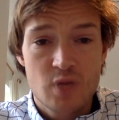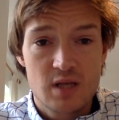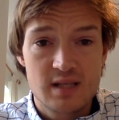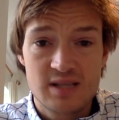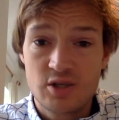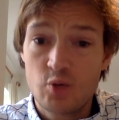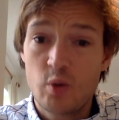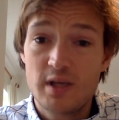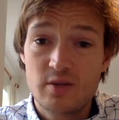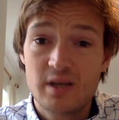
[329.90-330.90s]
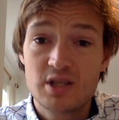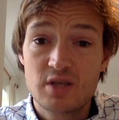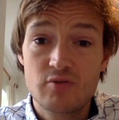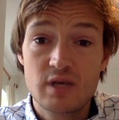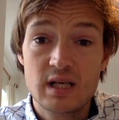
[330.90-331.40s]
So that's a good way to
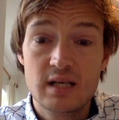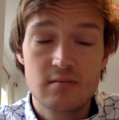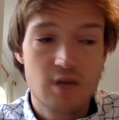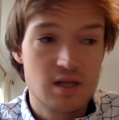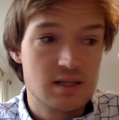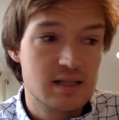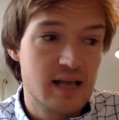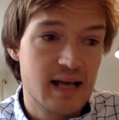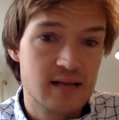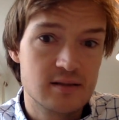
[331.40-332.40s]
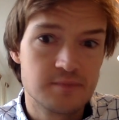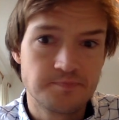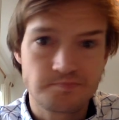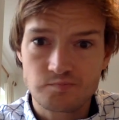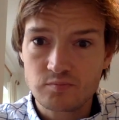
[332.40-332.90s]
actually really understand
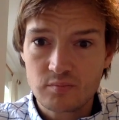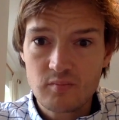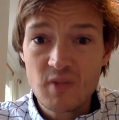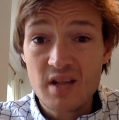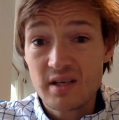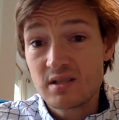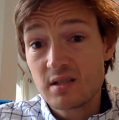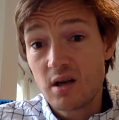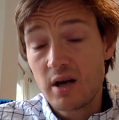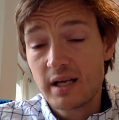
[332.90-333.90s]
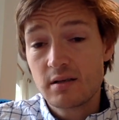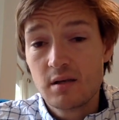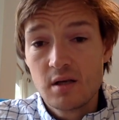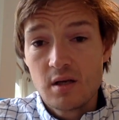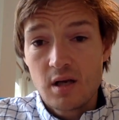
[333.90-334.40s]
the underlying
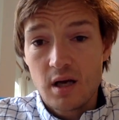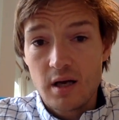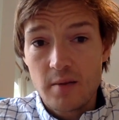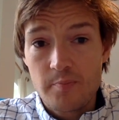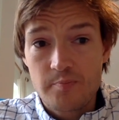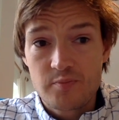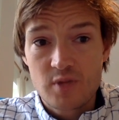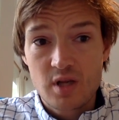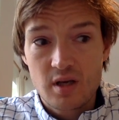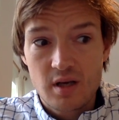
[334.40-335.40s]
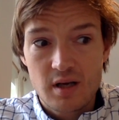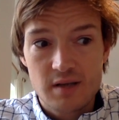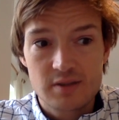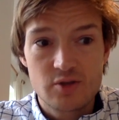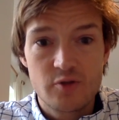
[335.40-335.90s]

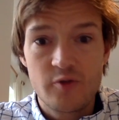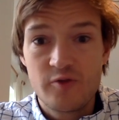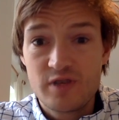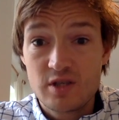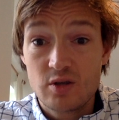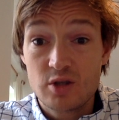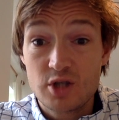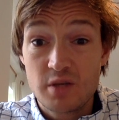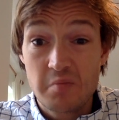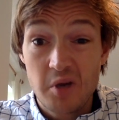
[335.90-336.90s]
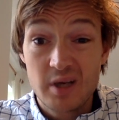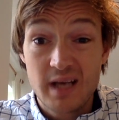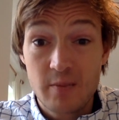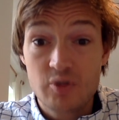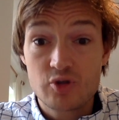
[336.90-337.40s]
sort of physiology and
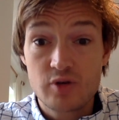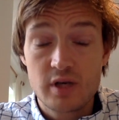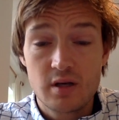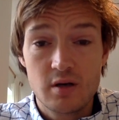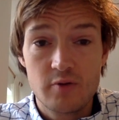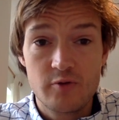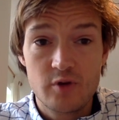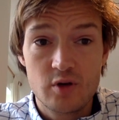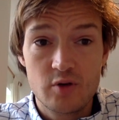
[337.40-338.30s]
biochemistry of